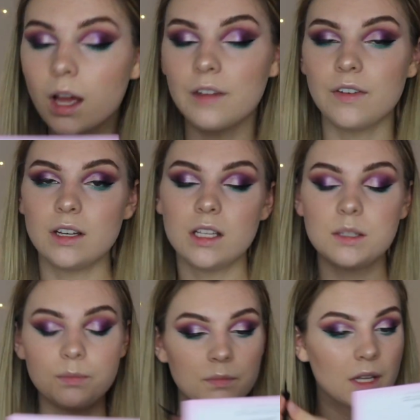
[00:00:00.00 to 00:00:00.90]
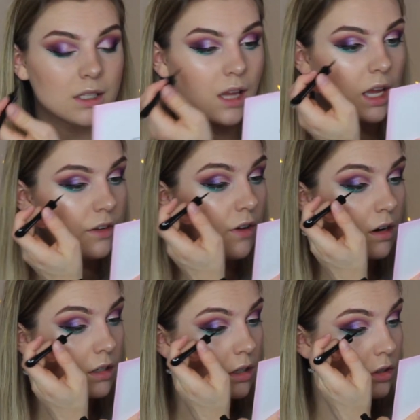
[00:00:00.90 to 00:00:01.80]
I find it's kind of
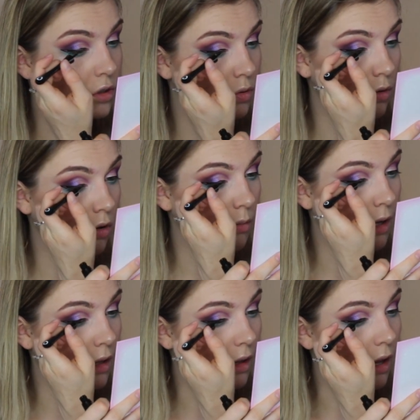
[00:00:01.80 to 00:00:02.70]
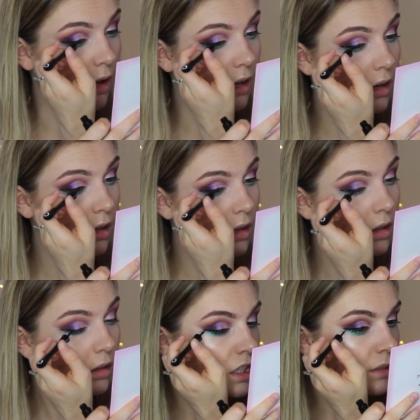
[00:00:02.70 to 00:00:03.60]
hard to control my line,
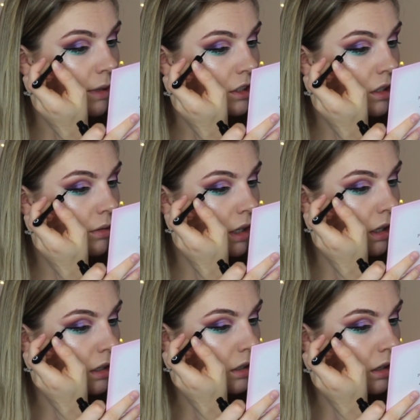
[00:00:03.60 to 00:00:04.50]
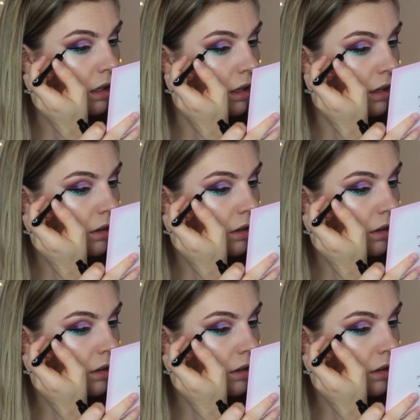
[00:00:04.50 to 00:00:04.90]
especially when I get to the end